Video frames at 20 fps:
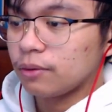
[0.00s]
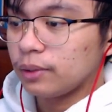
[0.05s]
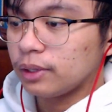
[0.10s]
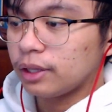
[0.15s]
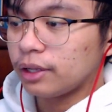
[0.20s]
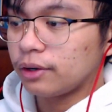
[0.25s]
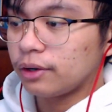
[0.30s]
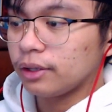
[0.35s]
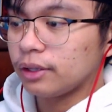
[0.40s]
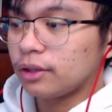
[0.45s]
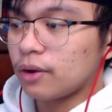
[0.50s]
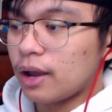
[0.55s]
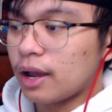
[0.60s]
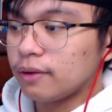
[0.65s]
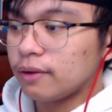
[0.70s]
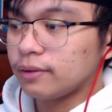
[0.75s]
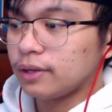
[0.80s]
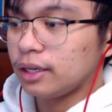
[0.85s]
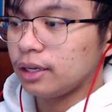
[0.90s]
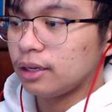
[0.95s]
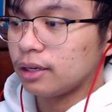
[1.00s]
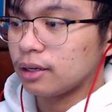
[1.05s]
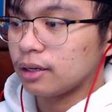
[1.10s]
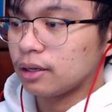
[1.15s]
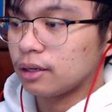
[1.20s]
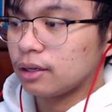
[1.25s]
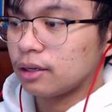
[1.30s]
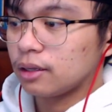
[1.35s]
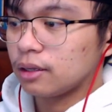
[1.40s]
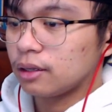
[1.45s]
We literally don't have any
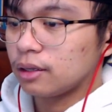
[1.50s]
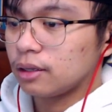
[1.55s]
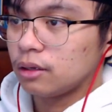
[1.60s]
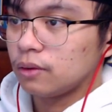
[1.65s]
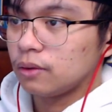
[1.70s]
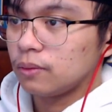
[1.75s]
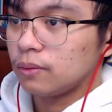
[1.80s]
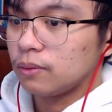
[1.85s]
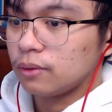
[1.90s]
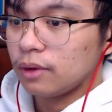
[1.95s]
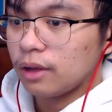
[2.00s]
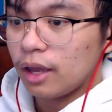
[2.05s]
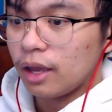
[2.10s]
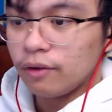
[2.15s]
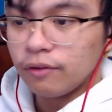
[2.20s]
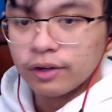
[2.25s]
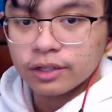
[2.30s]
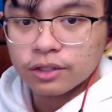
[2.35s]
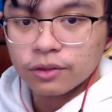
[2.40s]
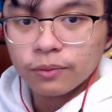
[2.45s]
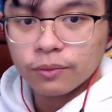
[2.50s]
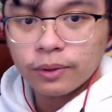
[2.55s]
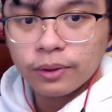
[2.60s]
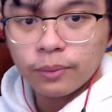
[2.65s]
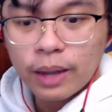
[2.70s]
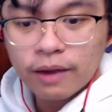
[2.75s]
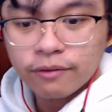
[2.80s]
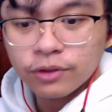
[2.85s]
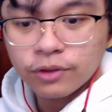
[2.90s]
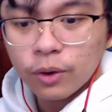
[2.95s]
evidence. We
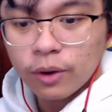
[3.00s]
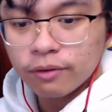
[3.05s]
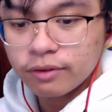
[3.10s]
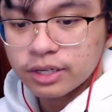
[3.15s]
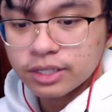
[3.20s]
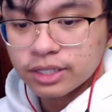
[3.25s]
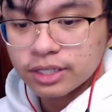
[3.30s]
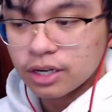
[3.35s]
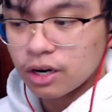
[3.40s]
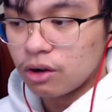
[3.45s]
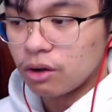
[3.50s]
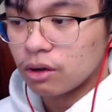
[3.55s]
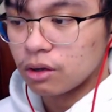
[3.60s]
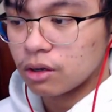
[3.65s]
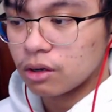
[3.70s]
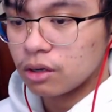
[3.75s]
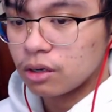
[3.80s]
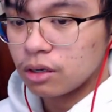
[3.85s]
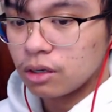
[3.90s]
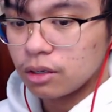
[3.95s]
have no evidence at all.